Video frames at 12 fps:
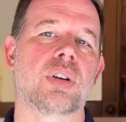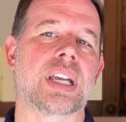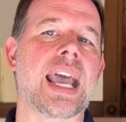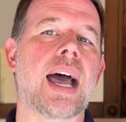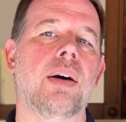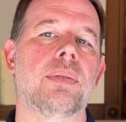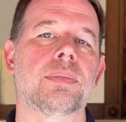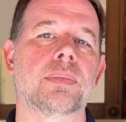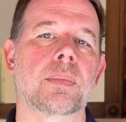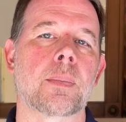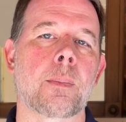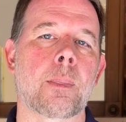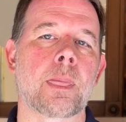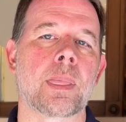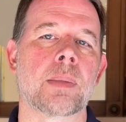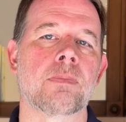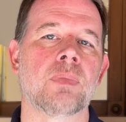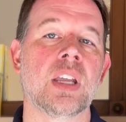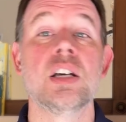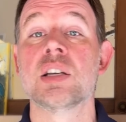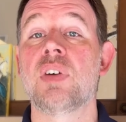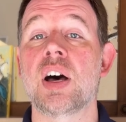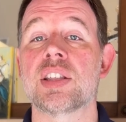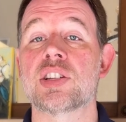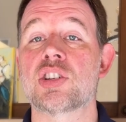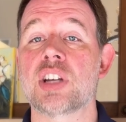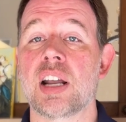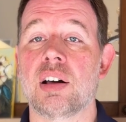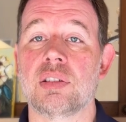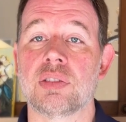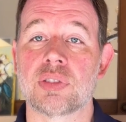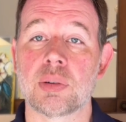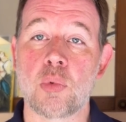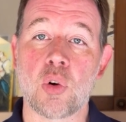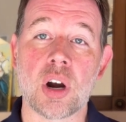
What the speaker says: account. Follow this channel for more